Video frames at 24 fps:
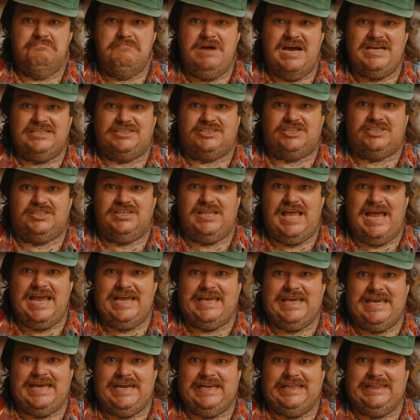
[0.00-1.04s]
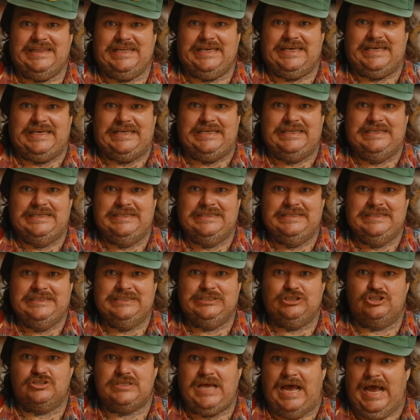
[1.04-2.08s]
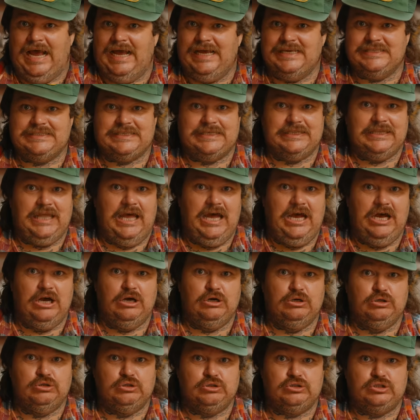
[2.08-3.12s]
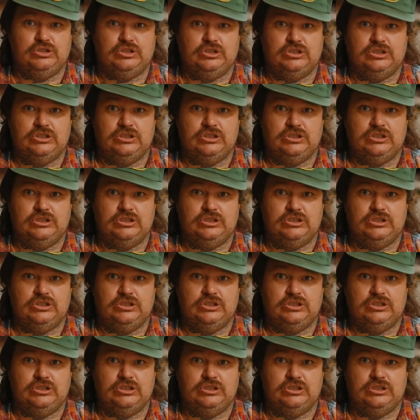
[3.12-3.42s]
Much like Italy, there's highs and lows.